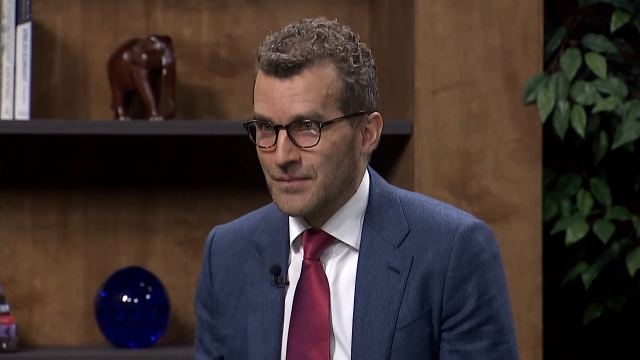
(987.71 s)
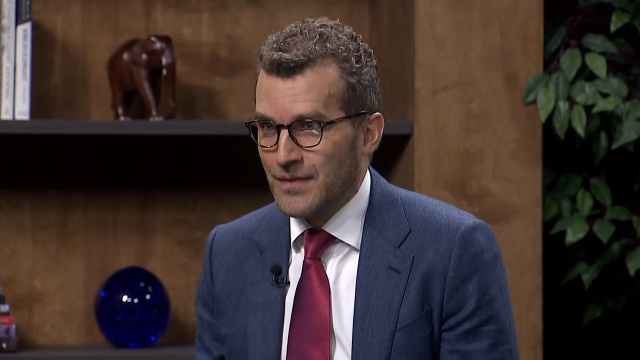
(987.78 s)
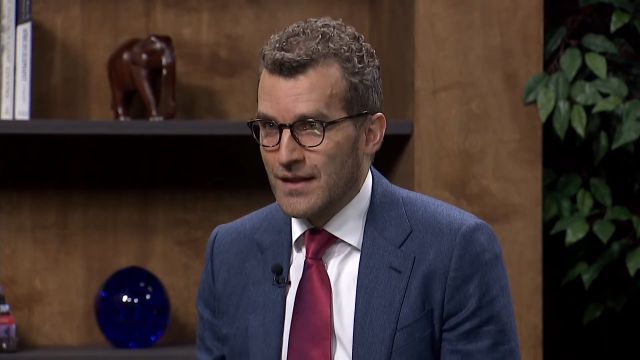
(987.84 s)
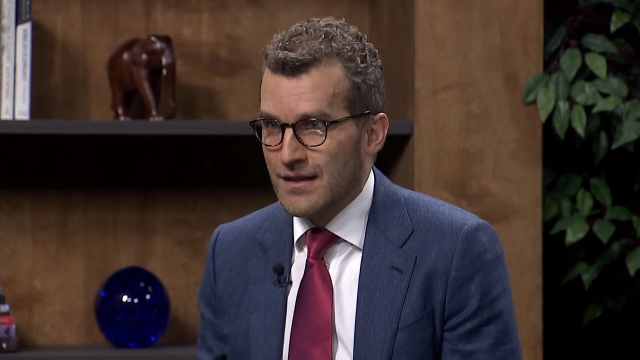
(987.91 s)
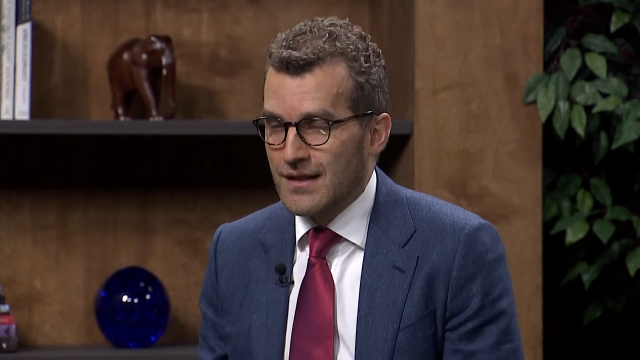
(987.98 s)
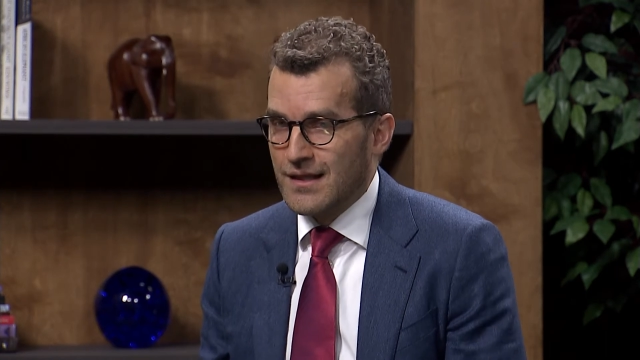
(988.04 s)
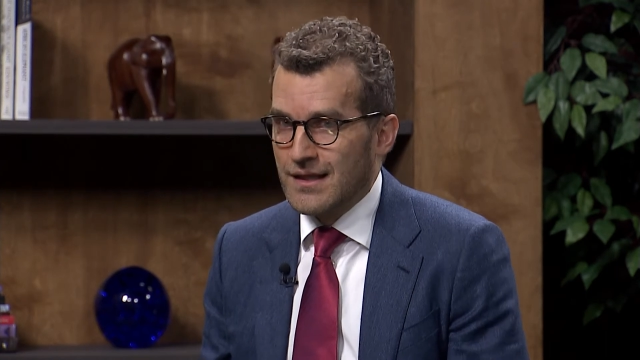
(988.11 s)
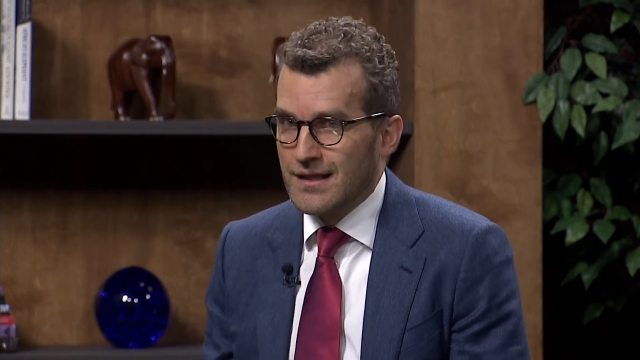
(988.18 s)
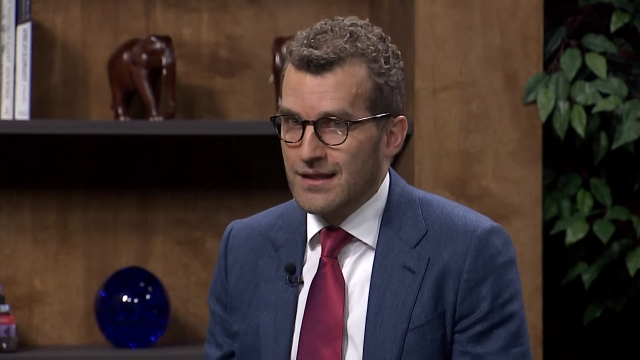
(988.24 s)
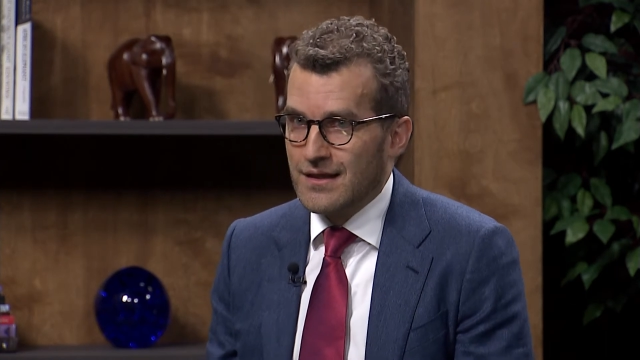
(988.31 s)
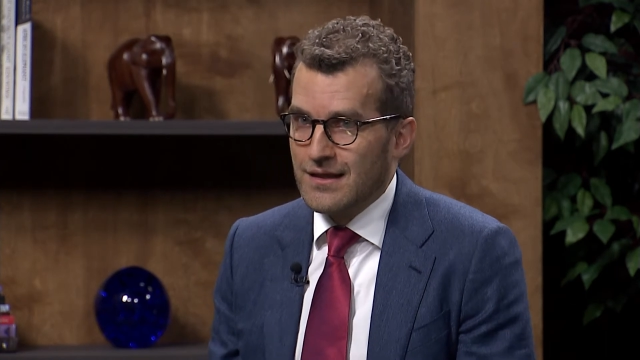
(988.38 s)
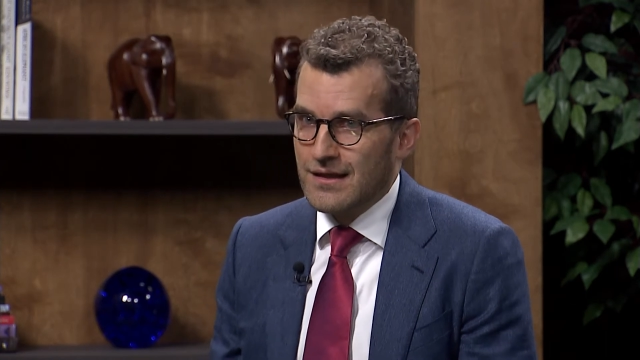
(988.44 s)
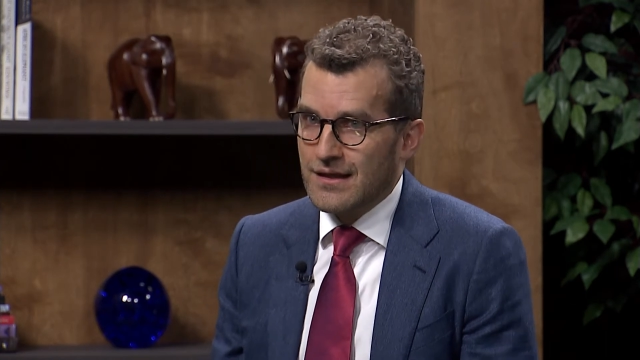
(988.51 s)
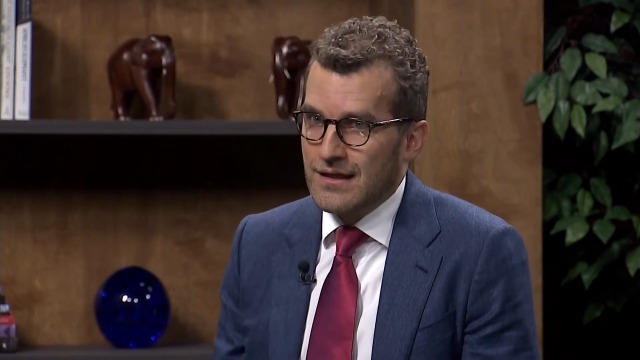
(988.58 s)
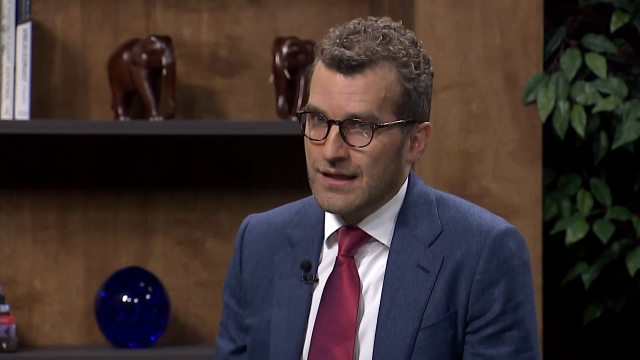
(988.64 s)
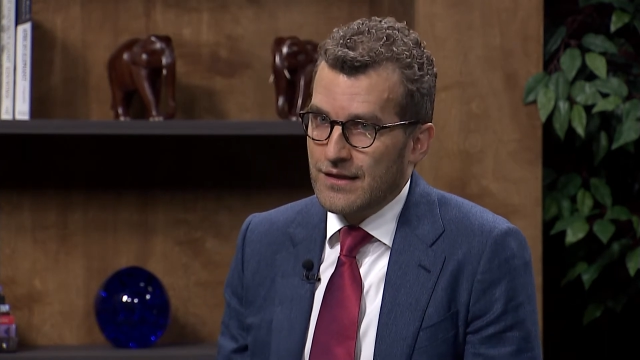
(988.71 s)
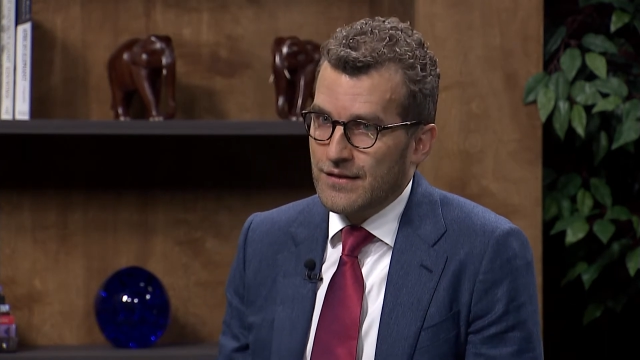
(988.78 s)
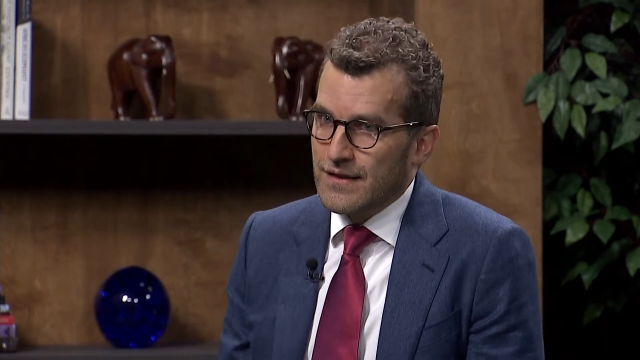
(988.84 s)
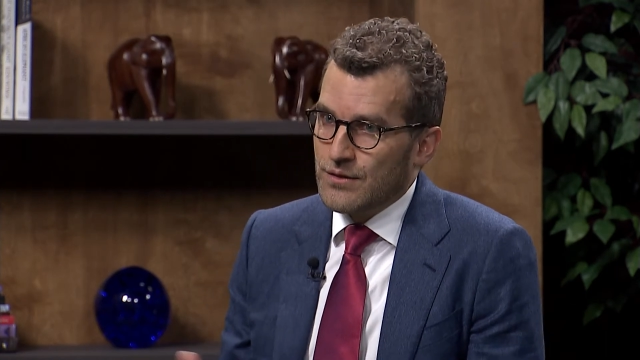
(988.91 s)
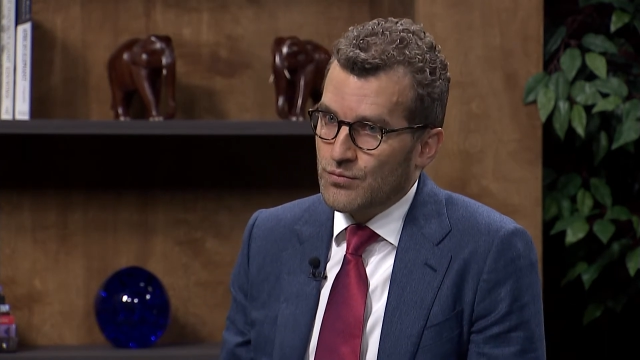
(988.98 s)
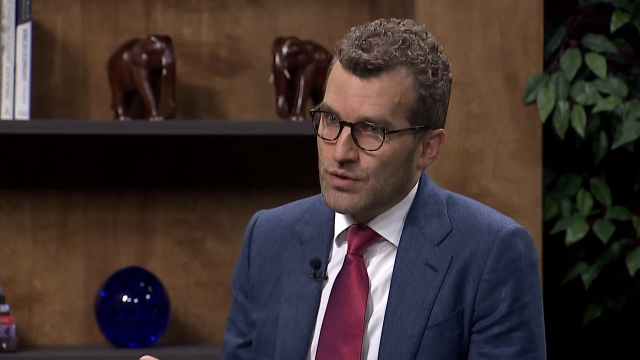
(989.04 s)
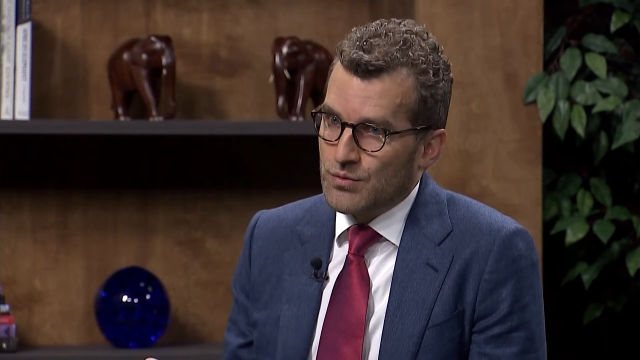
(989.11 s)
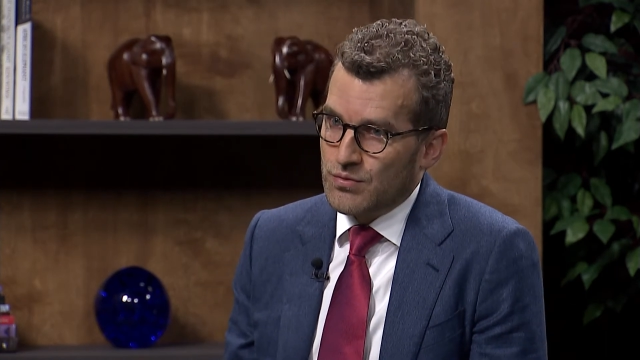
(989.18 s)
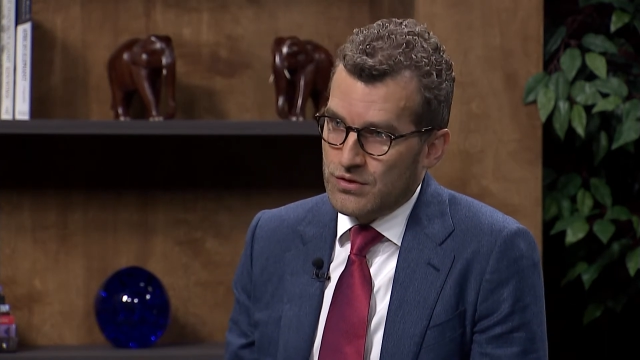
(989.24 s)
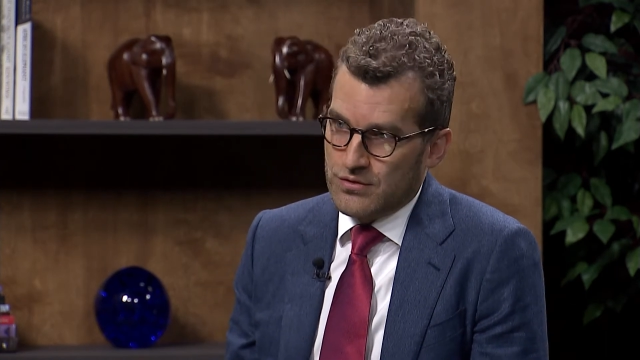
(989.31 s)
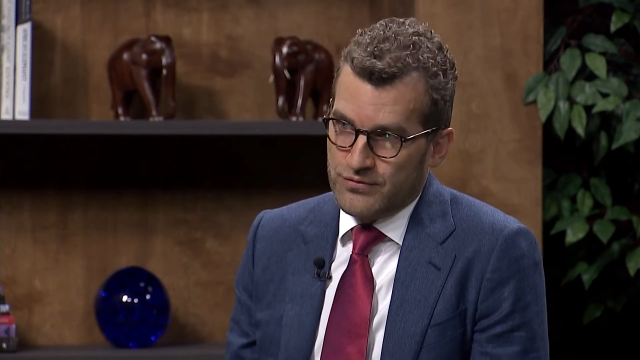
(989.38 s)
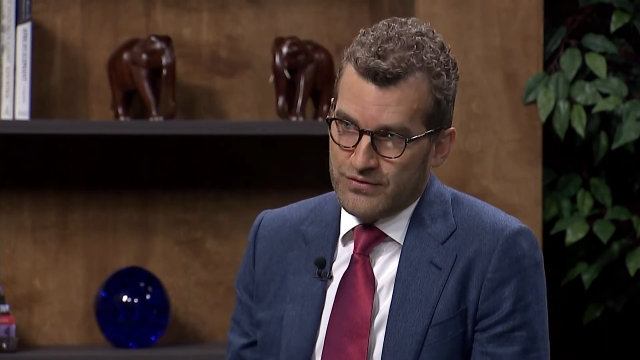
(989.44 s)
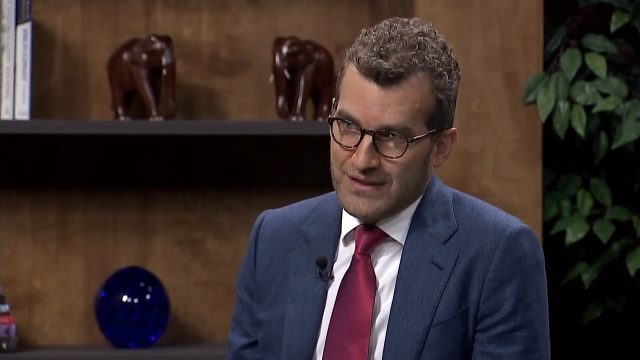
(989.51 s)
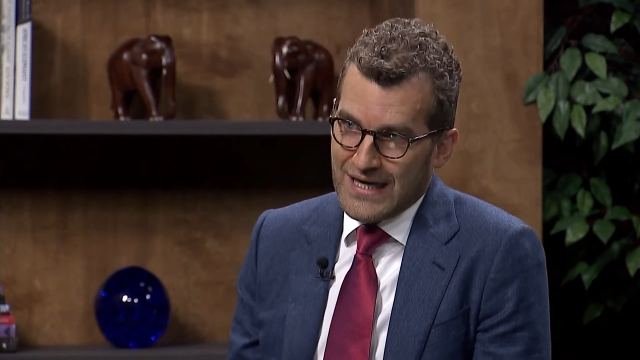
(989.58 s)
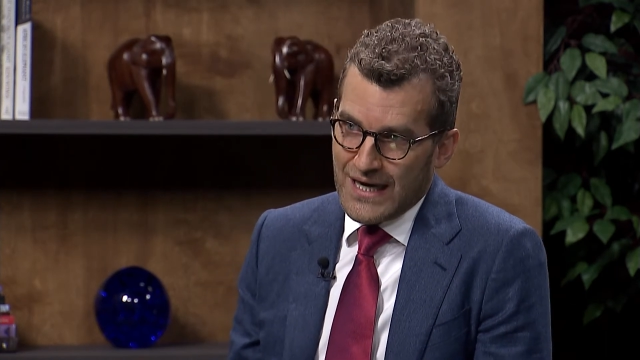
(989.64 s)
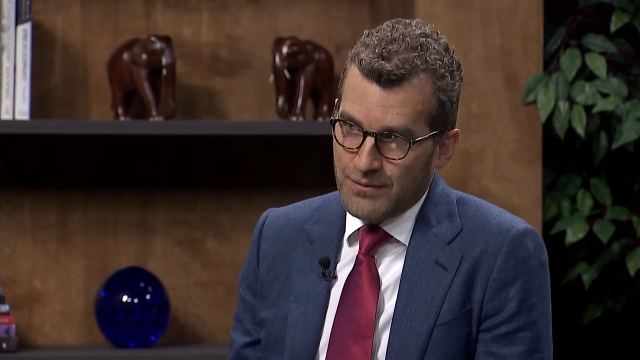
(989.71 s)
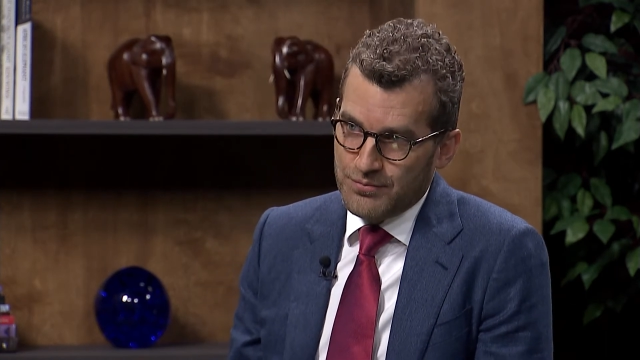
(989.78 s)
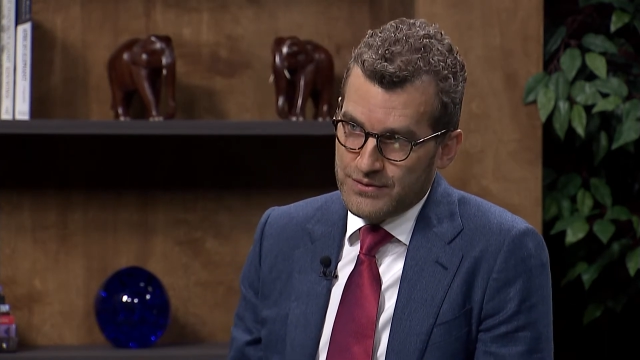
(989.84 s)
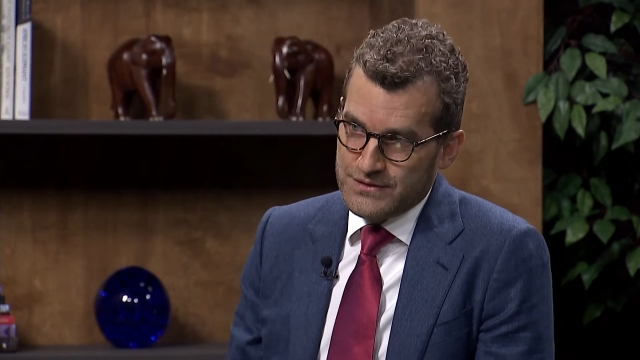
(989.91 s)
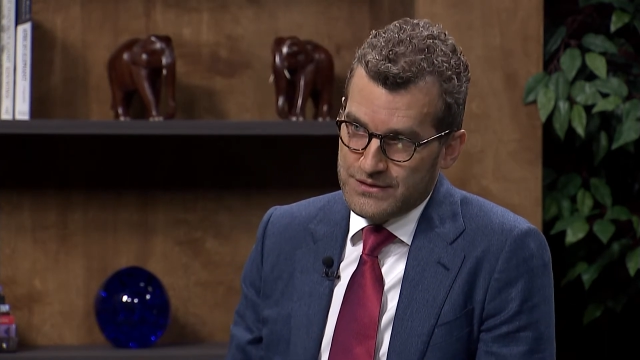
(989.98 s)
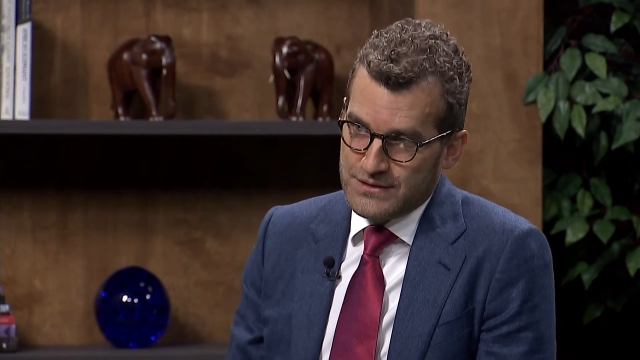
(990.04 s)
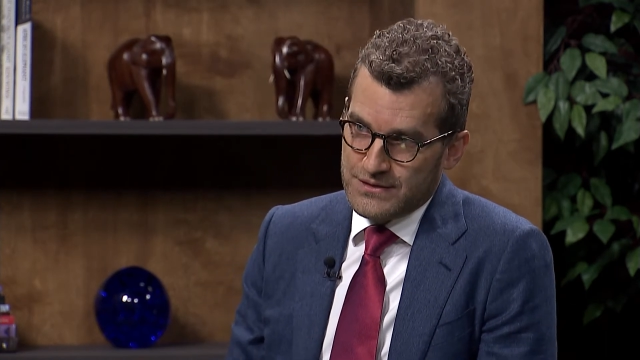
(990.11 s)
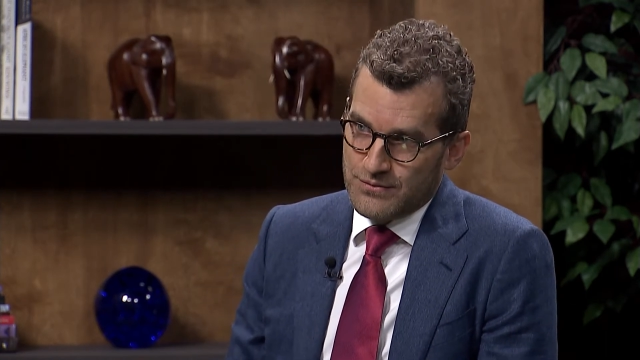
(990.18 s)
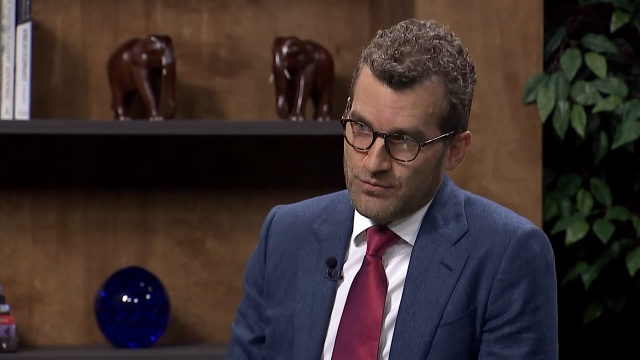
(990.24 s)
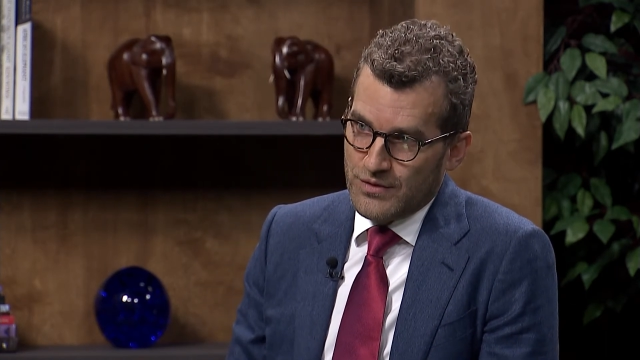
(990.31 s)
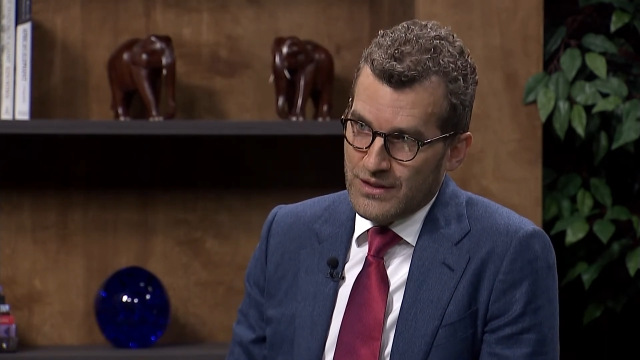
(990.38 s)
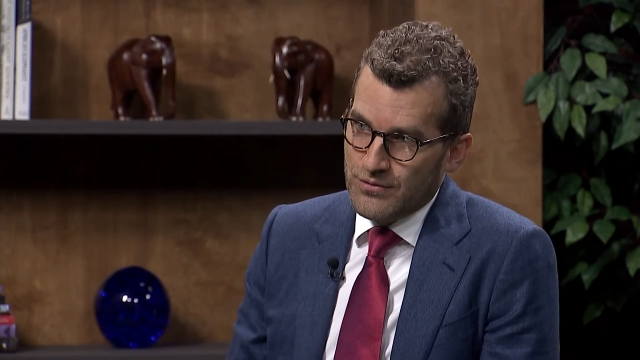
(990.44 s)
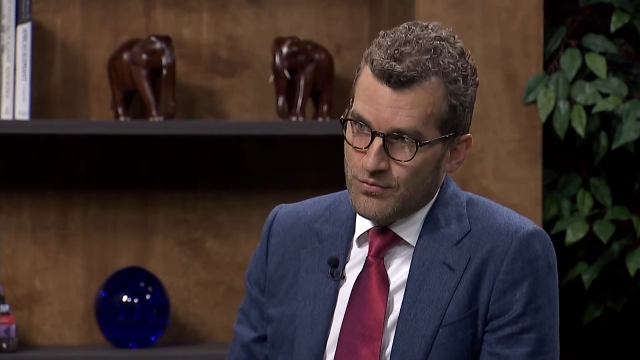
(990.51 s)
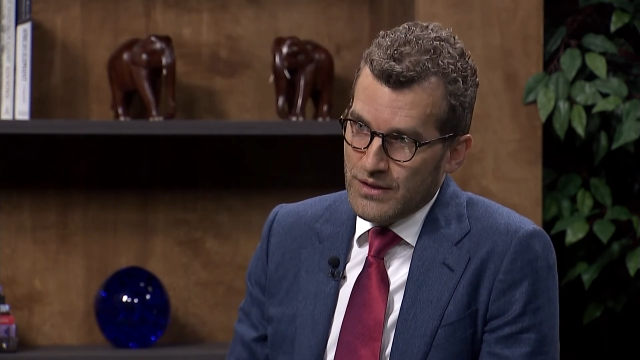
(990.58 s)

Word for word: Right. Uh, and think what, what often happens with,